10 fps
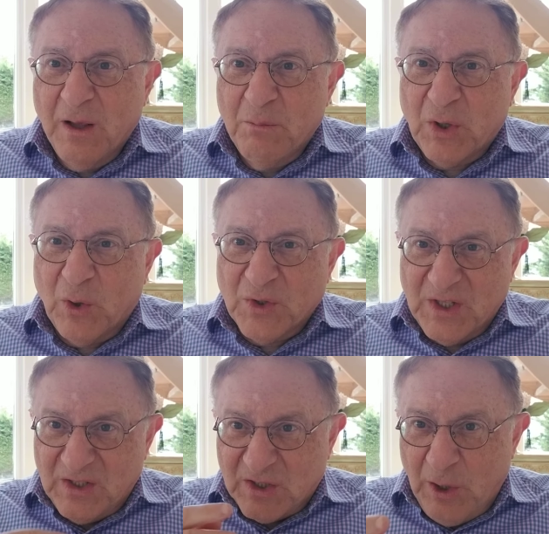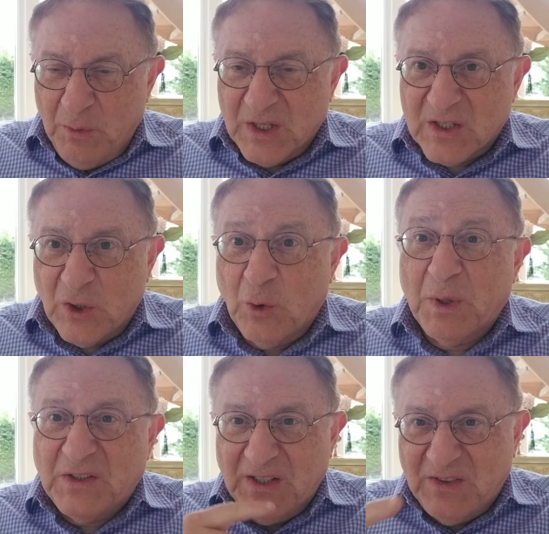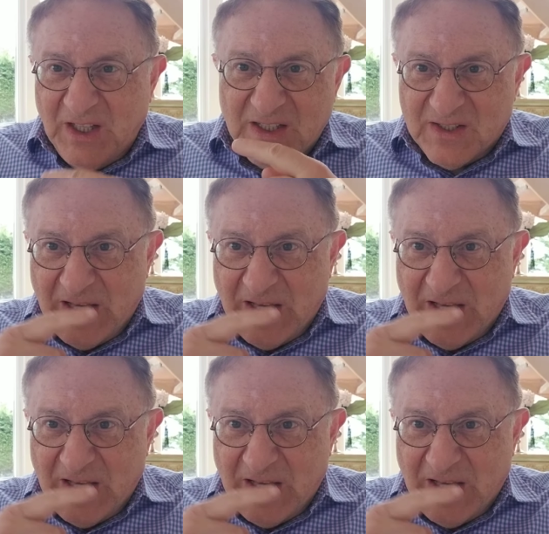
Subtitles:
because it's going slow, but it is